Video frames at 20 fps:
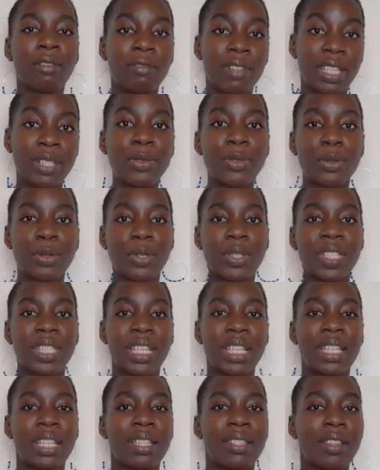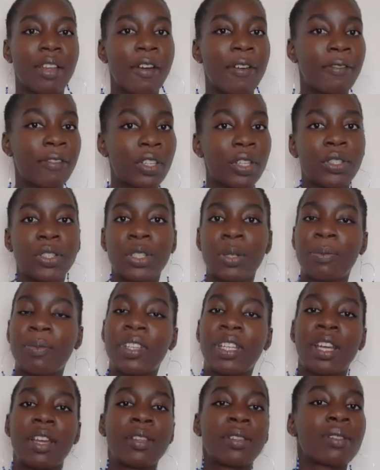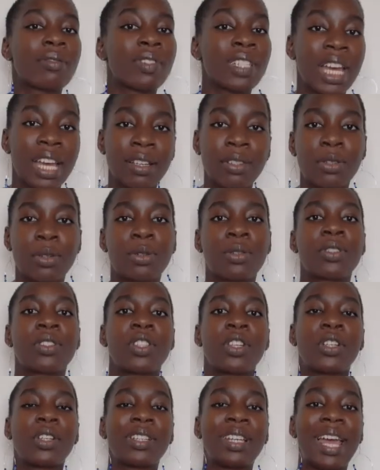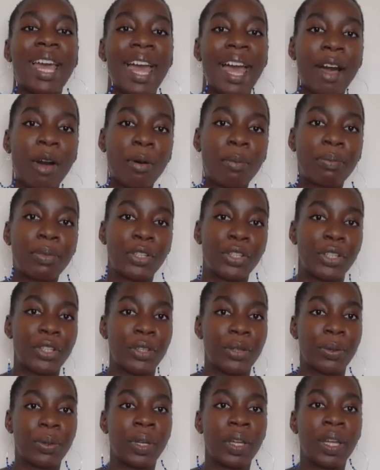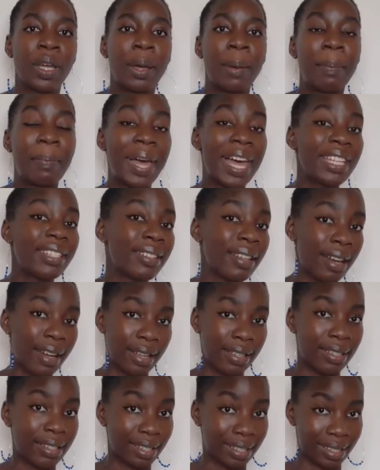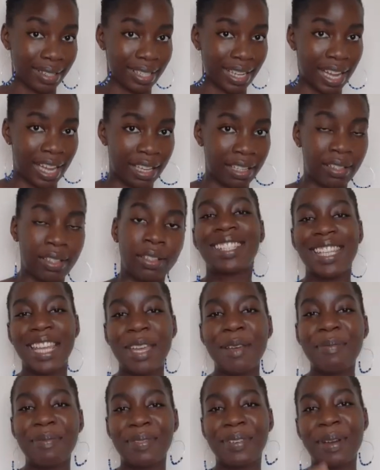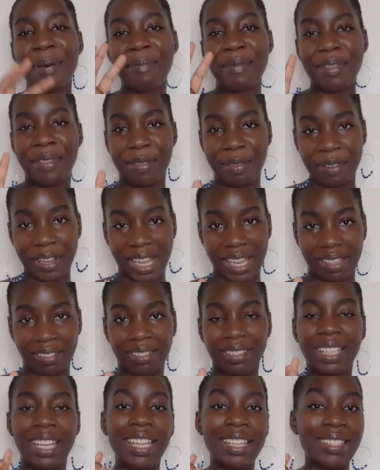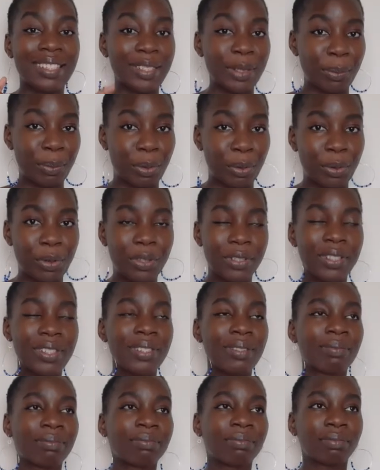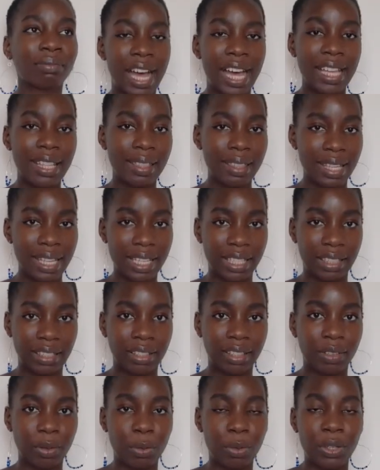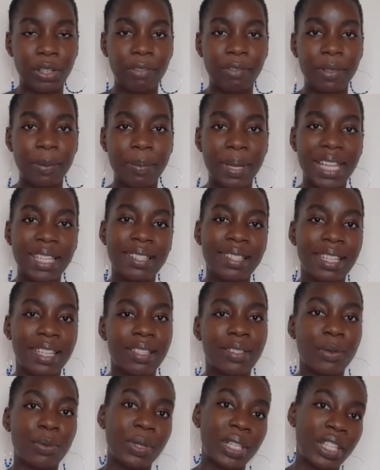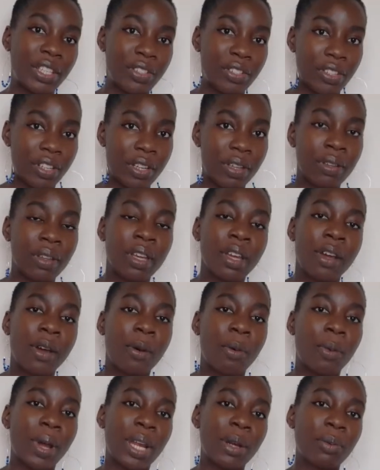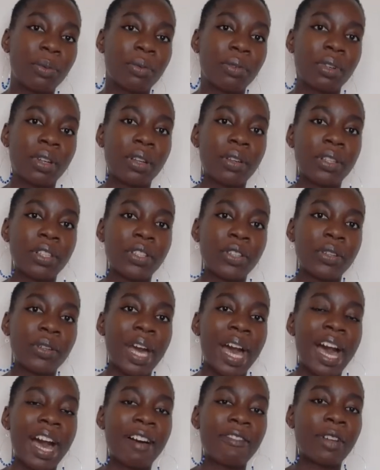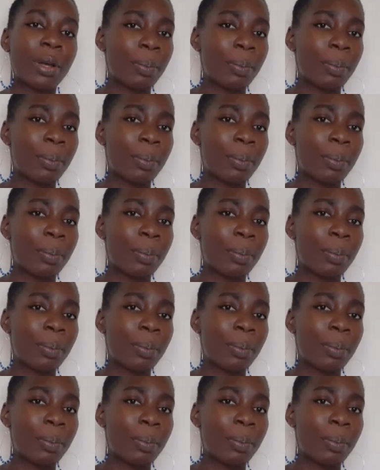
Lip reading: resources, of YouTube videos, of TED Talks that can help you better understand. Tip number three is support. I think one of the best things that we can do when you have